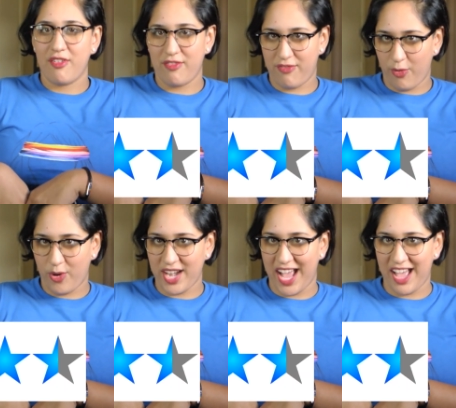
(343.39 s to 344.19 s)

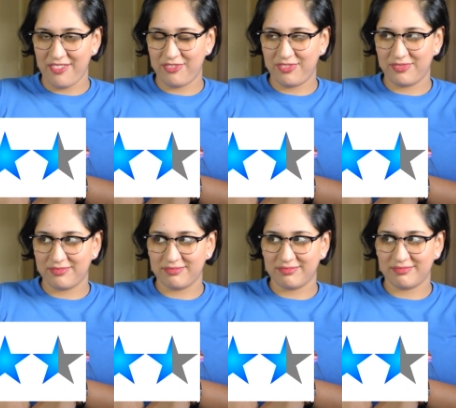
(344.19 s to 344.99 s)
four and a half.
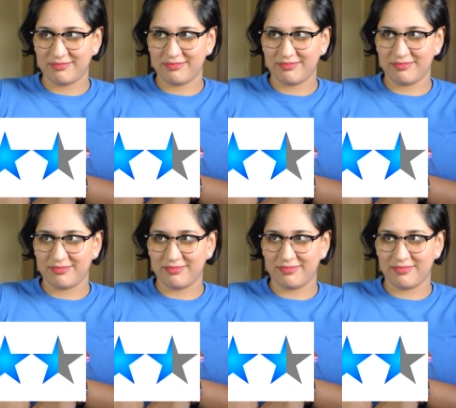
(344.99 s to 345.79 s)

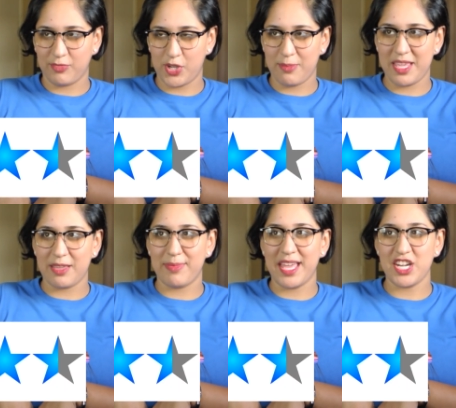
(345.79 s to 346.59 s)
What could
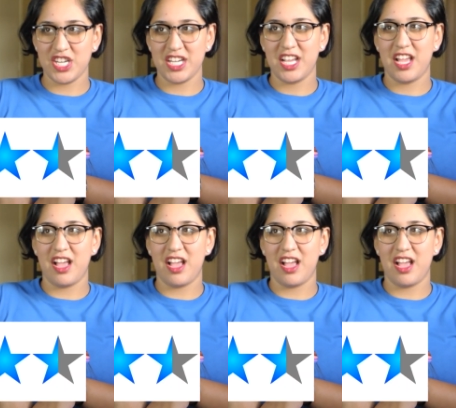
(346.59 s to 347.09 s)
make it better?